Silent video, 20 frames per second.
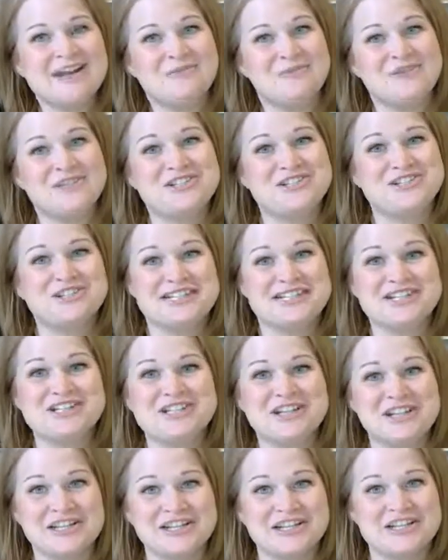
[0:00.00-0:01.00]
We
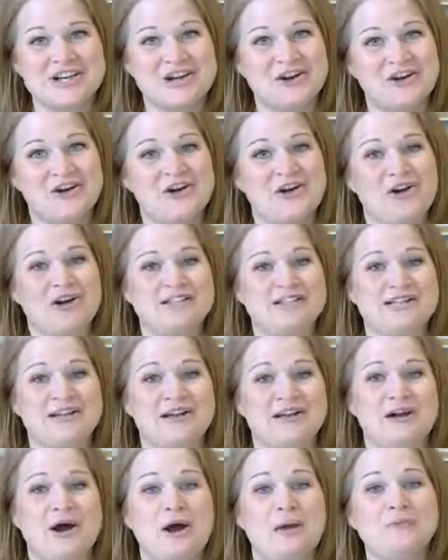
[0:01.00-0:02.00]
strategically share your
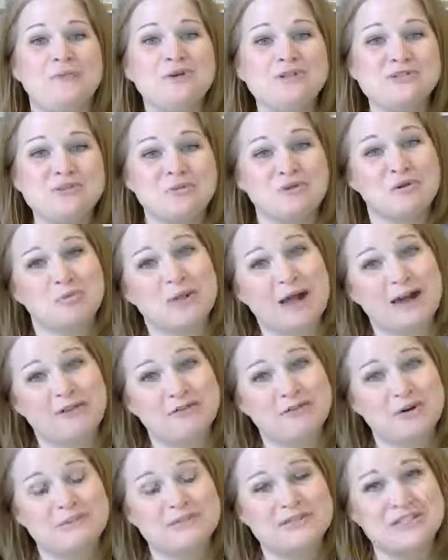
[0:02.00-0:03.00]
content on multiple
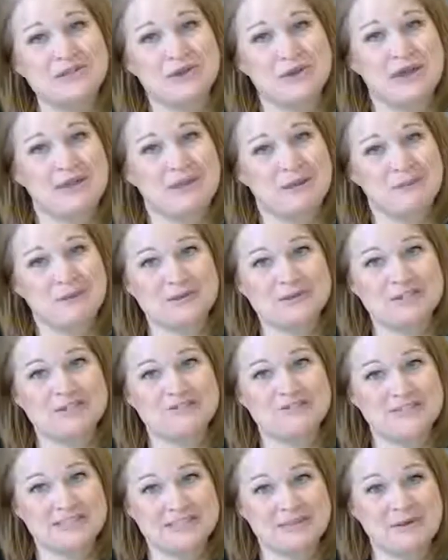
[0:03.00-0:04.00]
platforms so you get the
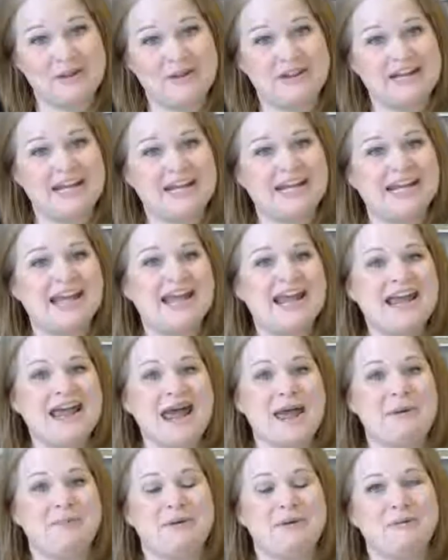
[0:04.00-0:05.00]
most visibility
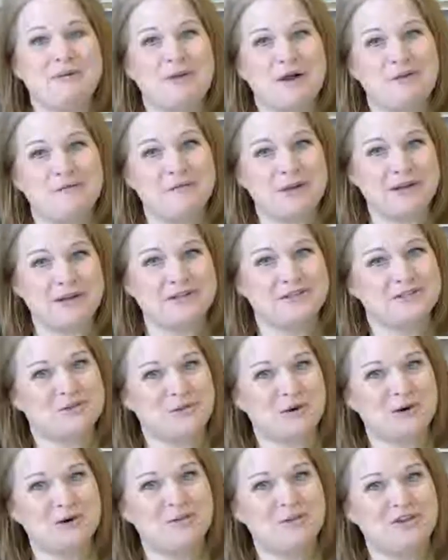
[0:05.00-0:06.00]
and people are running to
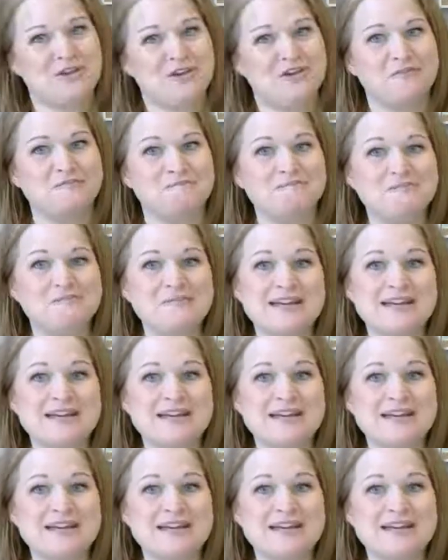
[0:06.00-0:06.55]
work with you.